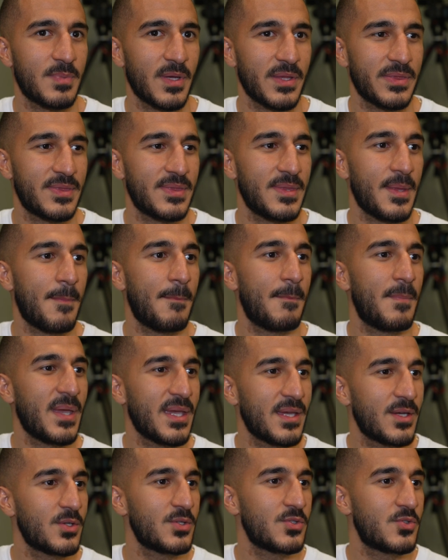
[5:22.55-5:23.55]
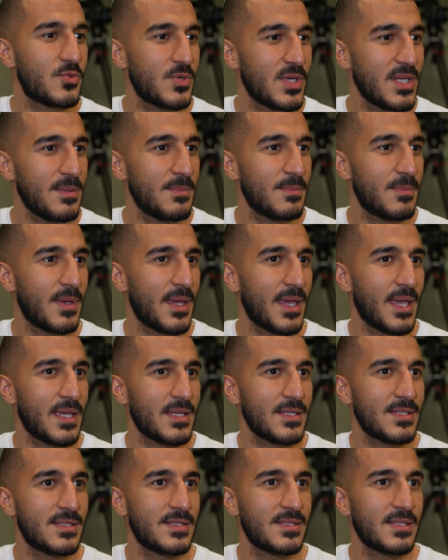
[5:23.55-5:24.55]
but the bigger dream
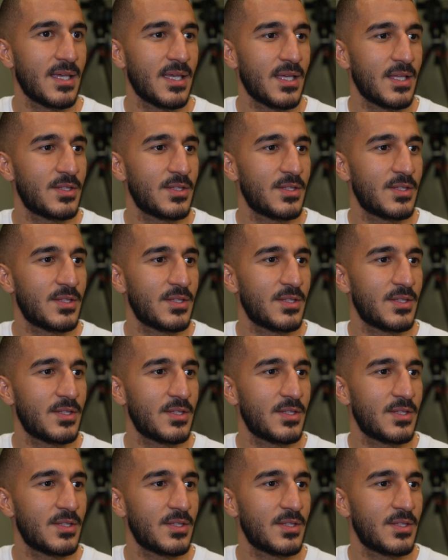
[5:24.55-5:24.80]
is